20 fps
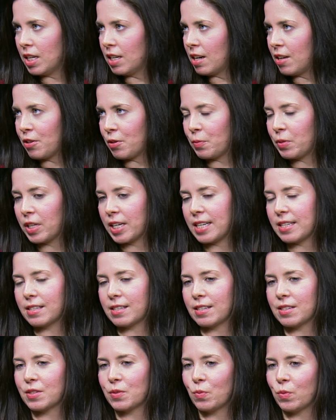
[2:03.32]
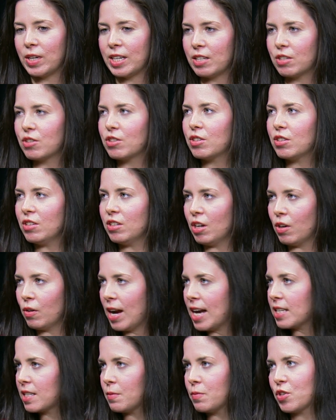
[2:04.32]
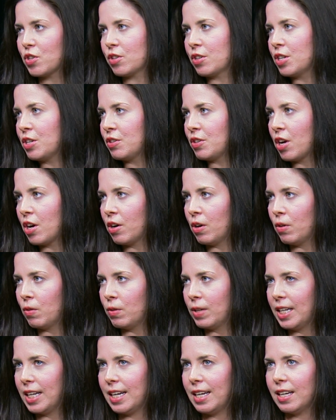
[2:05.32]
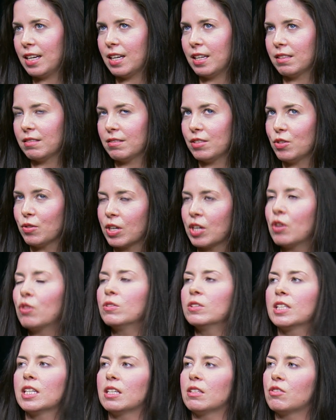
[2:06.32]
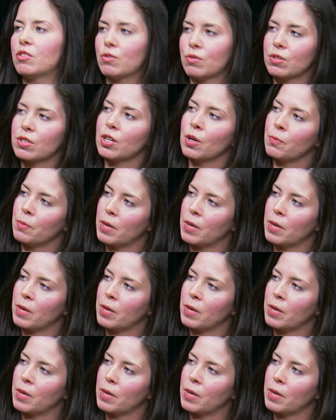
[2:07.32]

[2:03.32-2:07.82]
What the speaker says: in other places, which, you know, as I'm sure you know, you can only do so